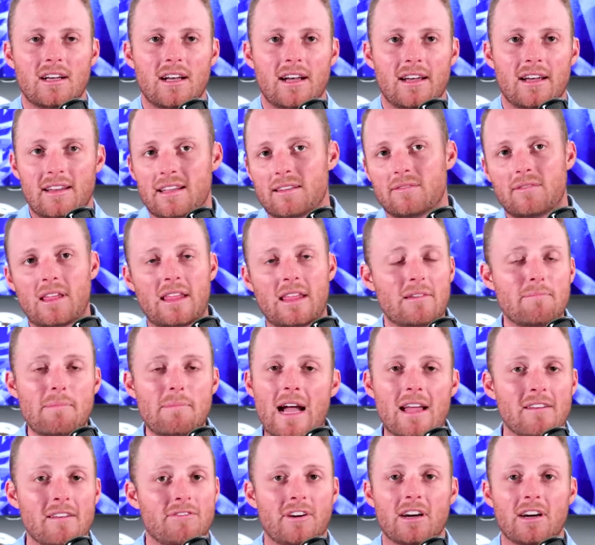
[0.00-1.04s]
and they
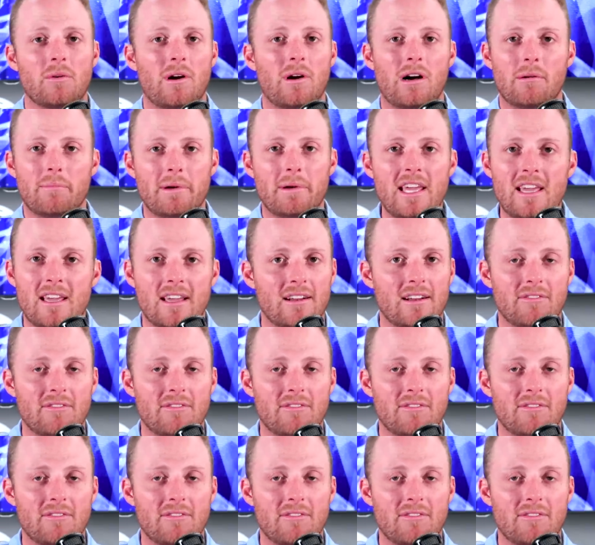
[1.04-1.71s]
might very well be.